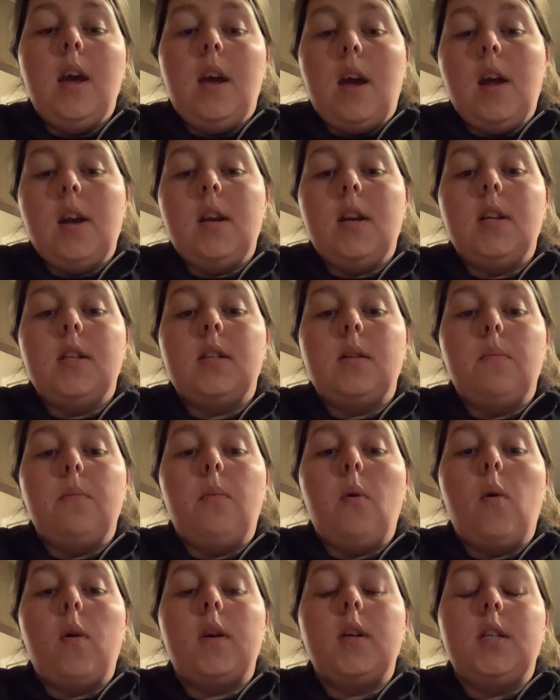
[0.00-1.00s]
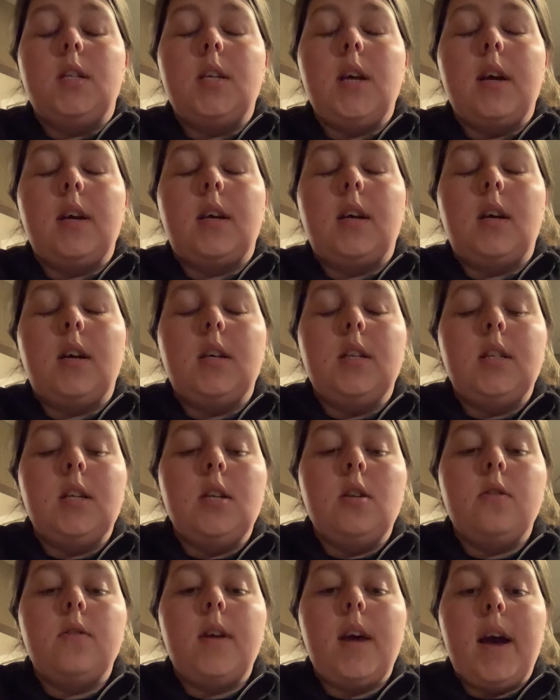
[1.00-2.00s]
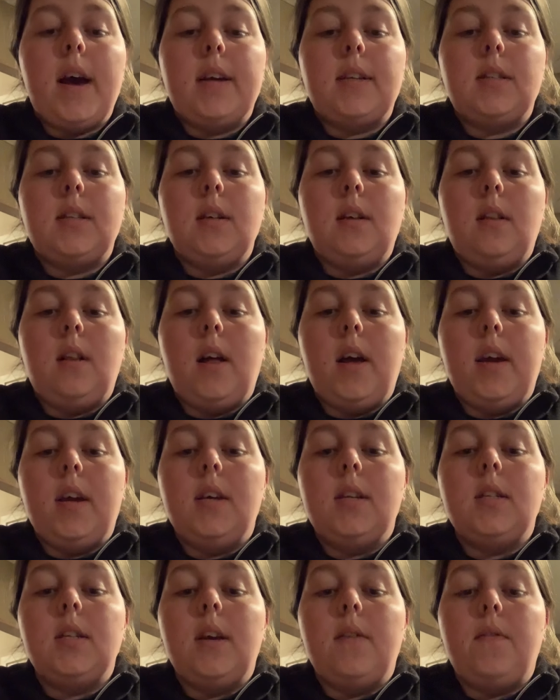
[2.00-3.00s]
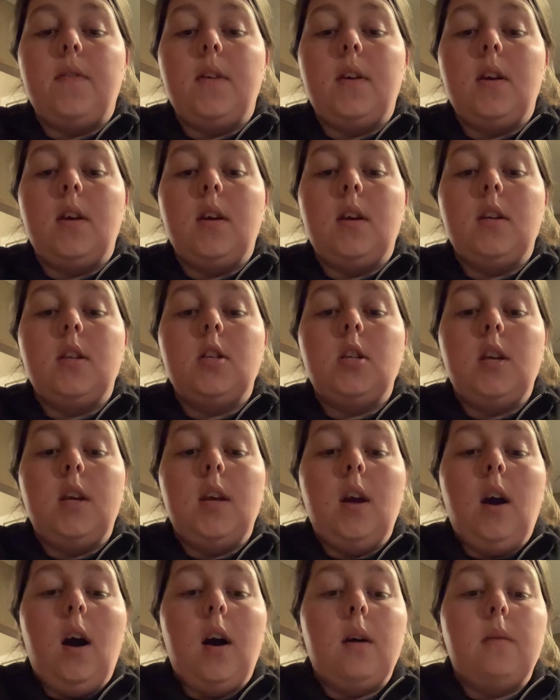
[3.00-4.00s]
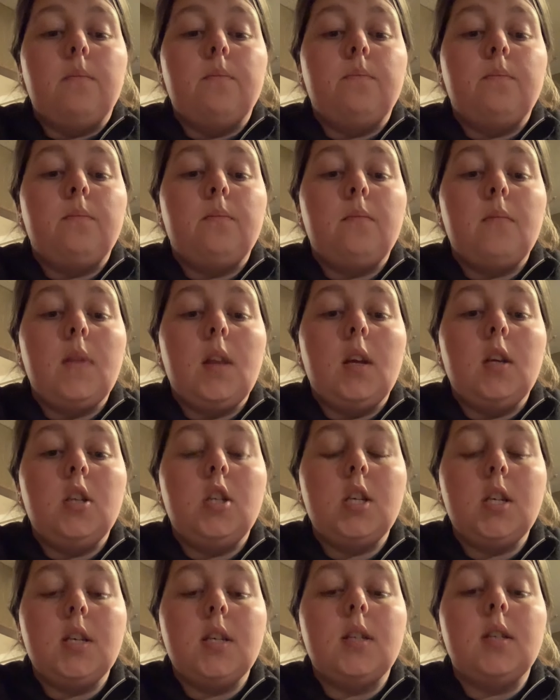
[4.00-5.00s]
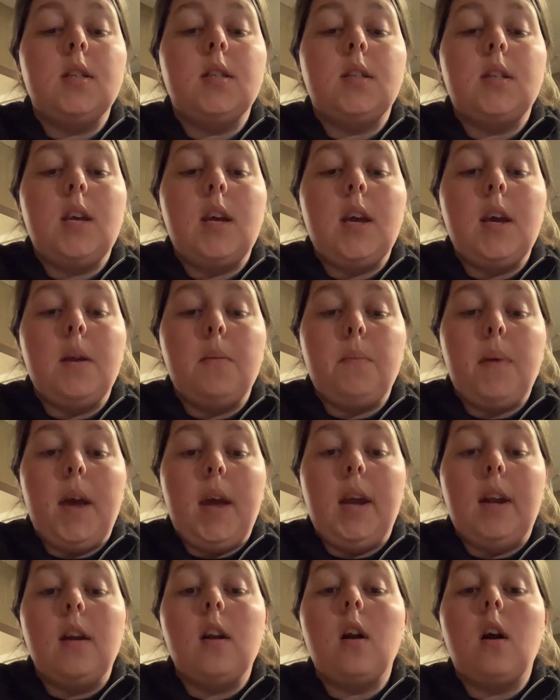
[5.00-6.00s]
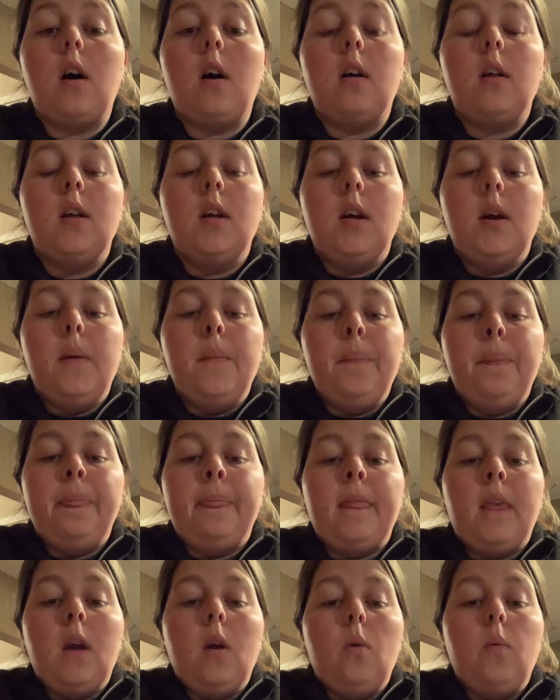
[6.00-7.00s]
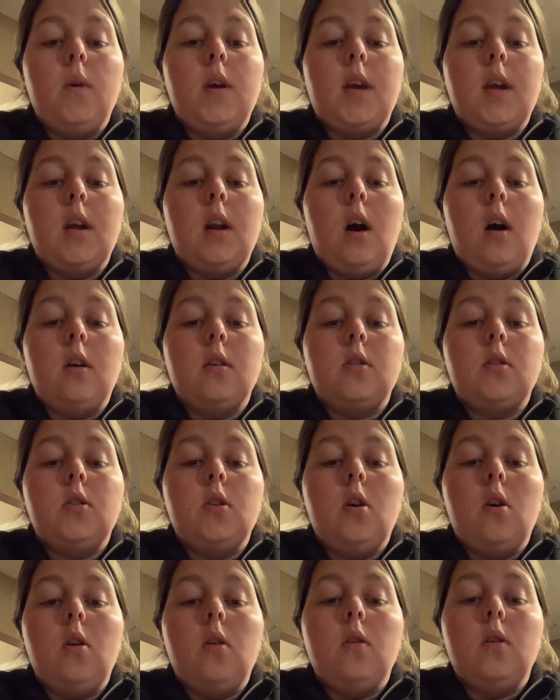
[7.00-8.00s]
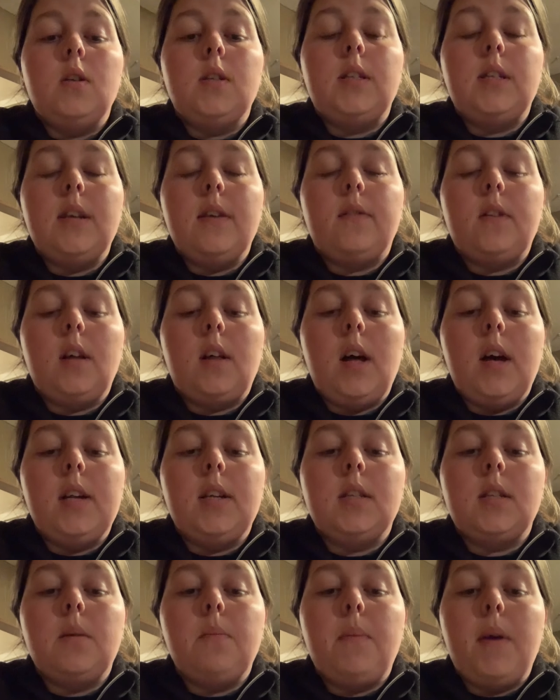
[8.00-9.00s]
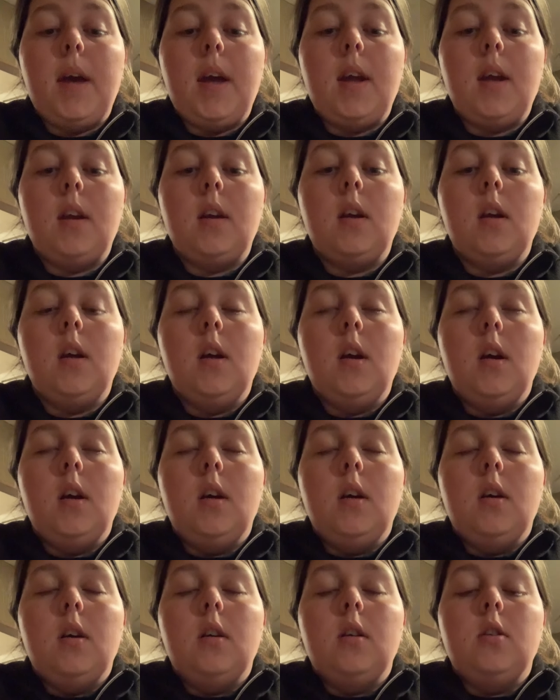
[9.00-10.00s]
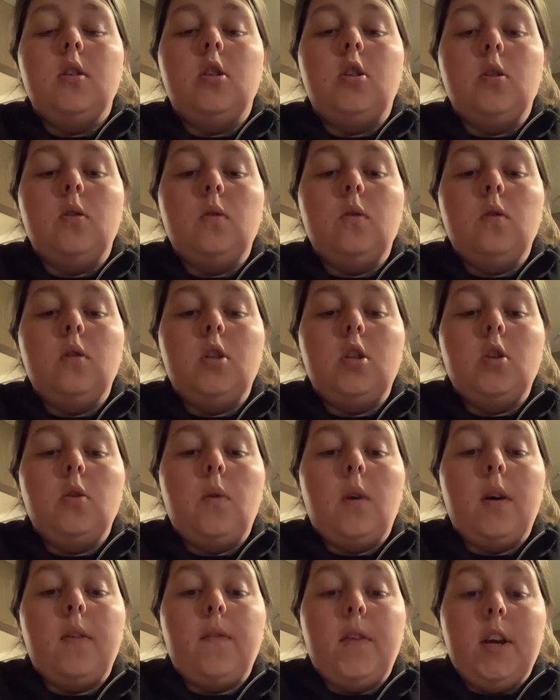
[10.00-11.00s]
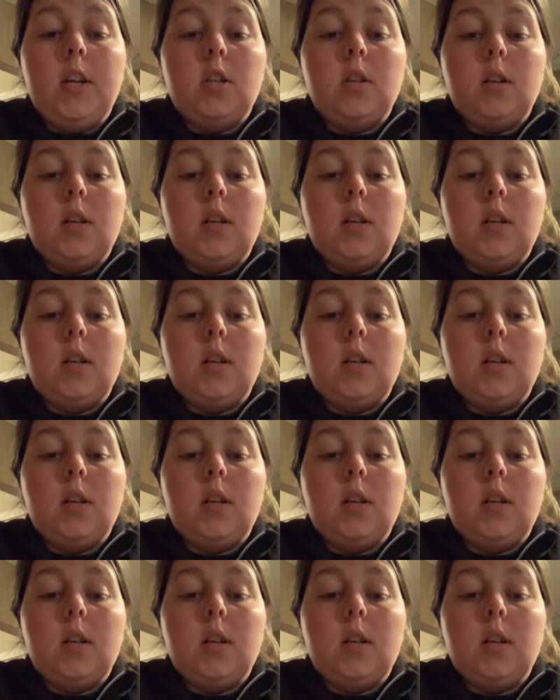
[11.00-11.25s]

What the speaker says: and it is important to continue to ask the client if she is in pain at all. We can also see if the client is in pain due to her facial